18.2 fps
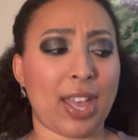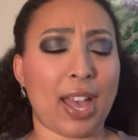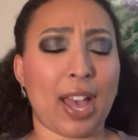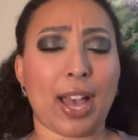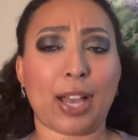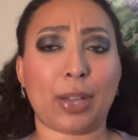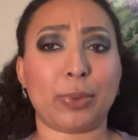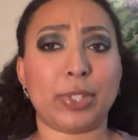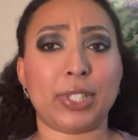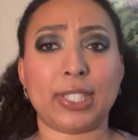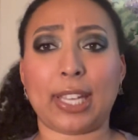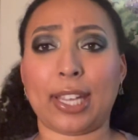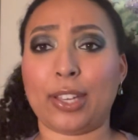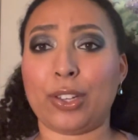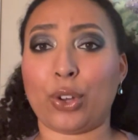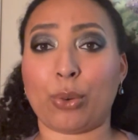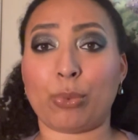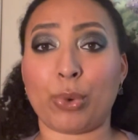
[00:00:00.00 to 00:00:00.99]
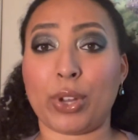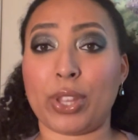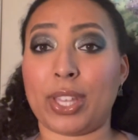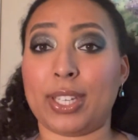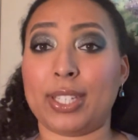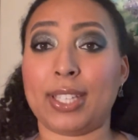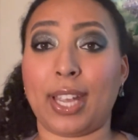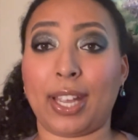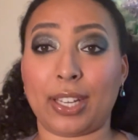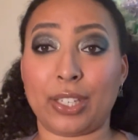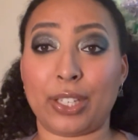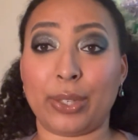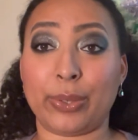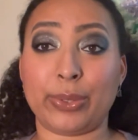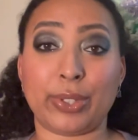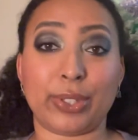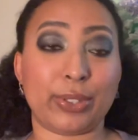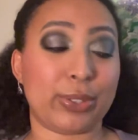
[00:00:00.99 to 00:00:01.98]
I would say no more than 10
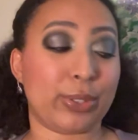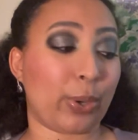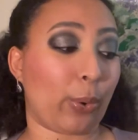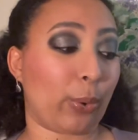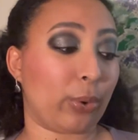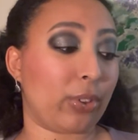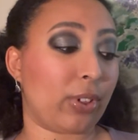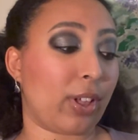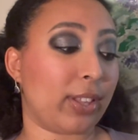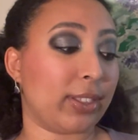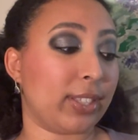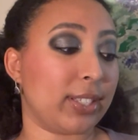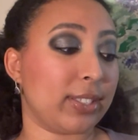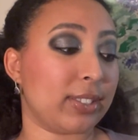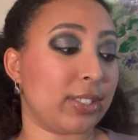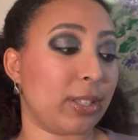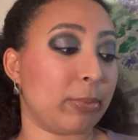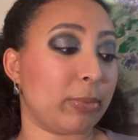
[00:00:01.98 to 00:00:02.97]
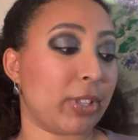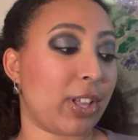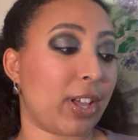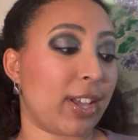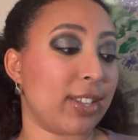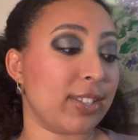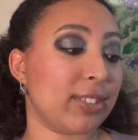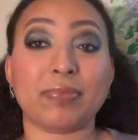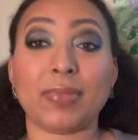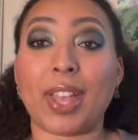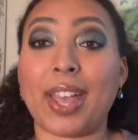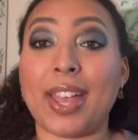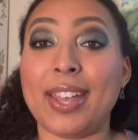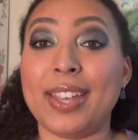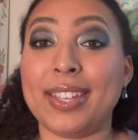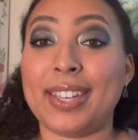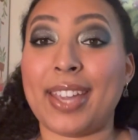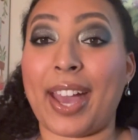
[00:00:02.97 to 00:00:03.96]
uses total on this lip gloss.
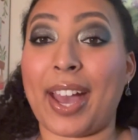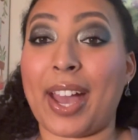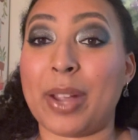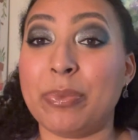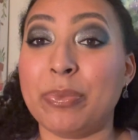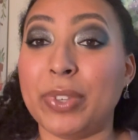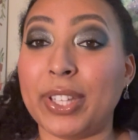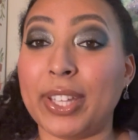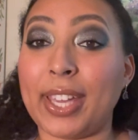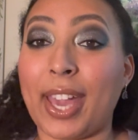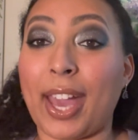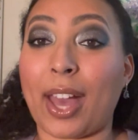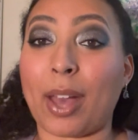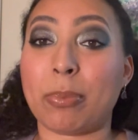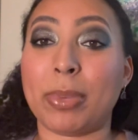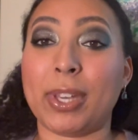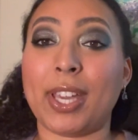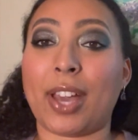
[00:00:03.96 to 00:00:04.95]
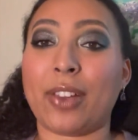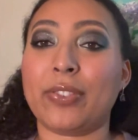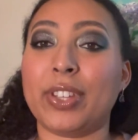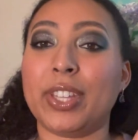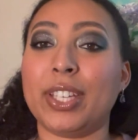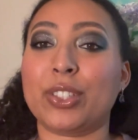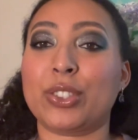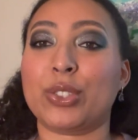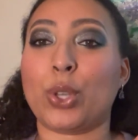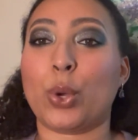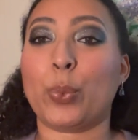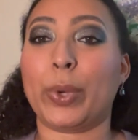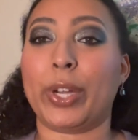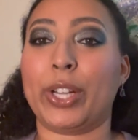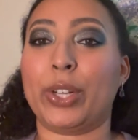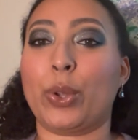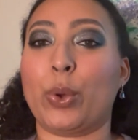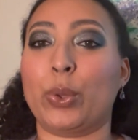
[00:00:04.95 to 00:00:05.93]
Yeah, I'm really happy. I feel like so
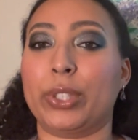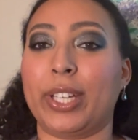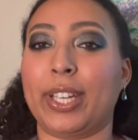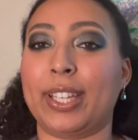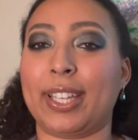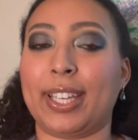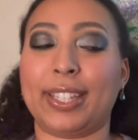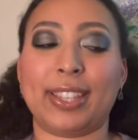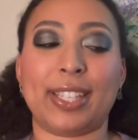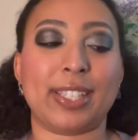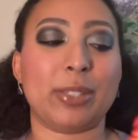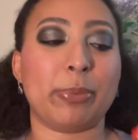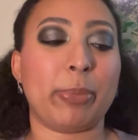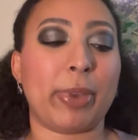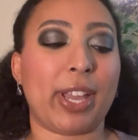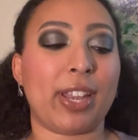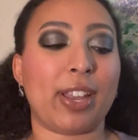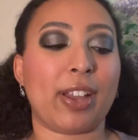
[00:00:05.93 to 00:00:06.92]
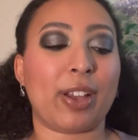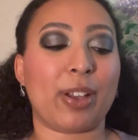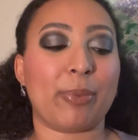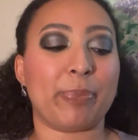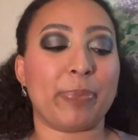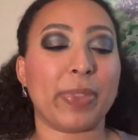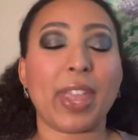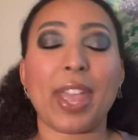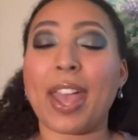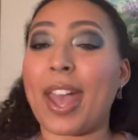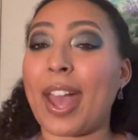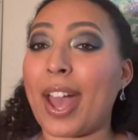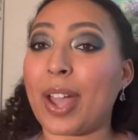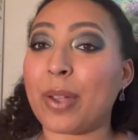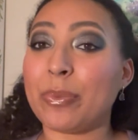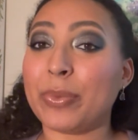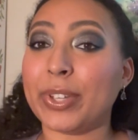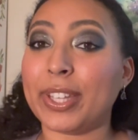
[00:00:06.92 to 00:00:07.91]
weird holding it like this, but I'm
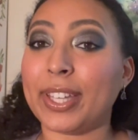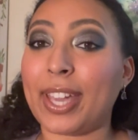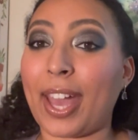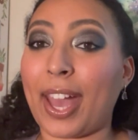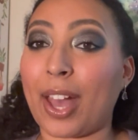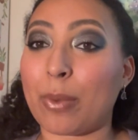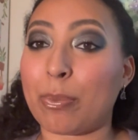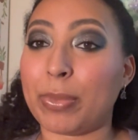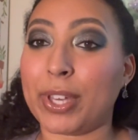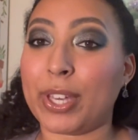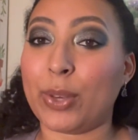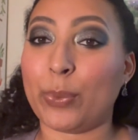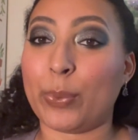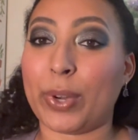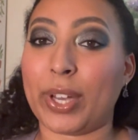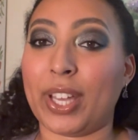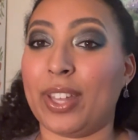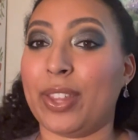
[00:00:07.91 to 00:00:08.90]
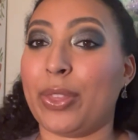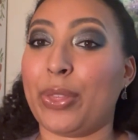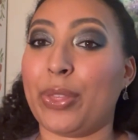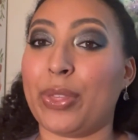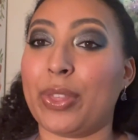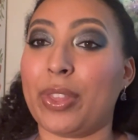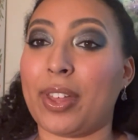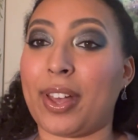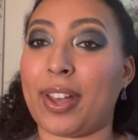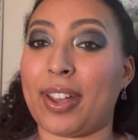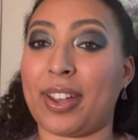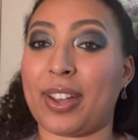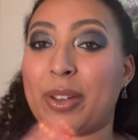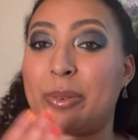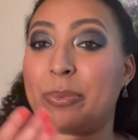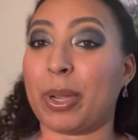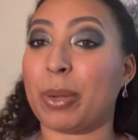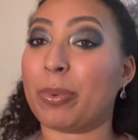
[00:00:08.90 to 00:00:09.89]
really happy with
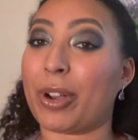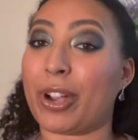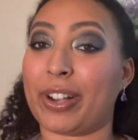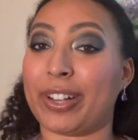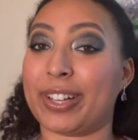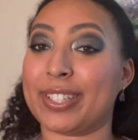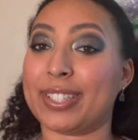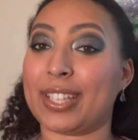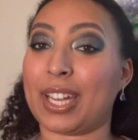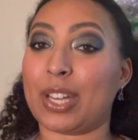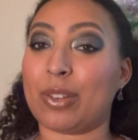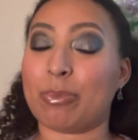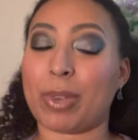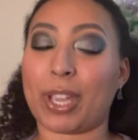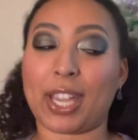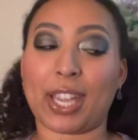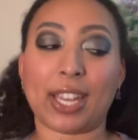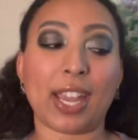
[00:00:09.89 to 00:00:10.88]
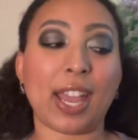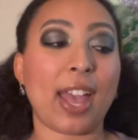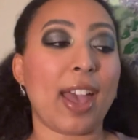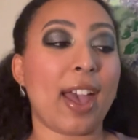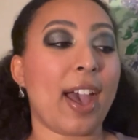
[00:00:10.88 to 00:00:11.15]
my progress that I made.